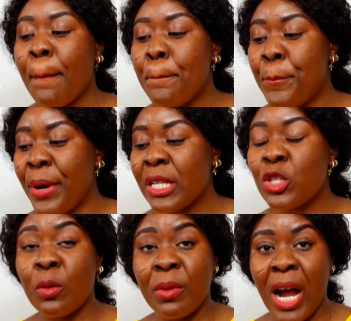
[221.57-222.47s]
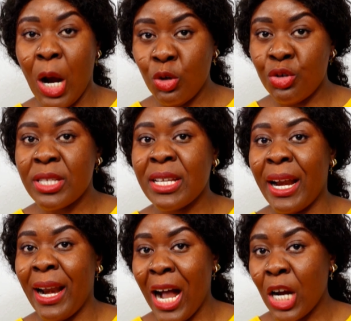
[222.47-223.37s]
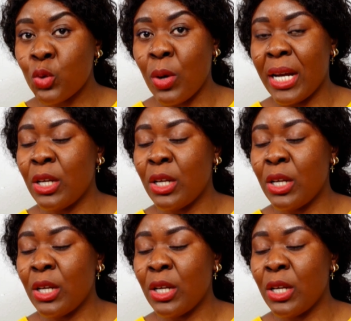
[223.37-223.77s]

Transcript: but some countries can actually,